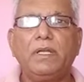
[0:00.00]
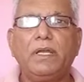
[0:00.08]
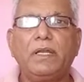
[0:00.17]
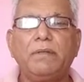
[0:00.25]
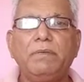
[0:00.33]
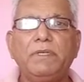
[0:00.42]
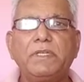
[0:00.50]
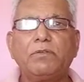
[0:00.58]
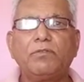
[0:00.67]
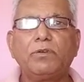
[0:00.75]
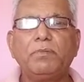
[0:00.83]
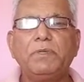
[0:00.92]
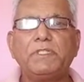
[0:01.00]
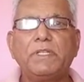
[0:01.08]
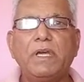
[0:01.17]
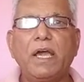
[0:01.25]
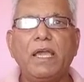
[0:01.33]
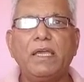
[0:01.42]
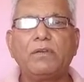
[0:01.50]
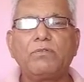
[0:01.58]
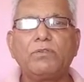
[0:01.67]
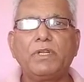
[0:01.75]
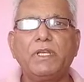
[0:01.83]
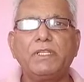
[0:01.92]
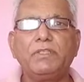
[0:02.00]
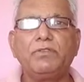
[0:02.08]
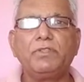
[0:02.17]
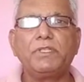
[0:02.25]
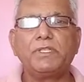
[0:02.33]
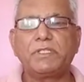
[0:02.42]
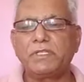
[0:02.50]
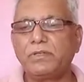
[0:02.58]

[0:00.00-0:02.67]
a revision court means the higher court has jurisdiction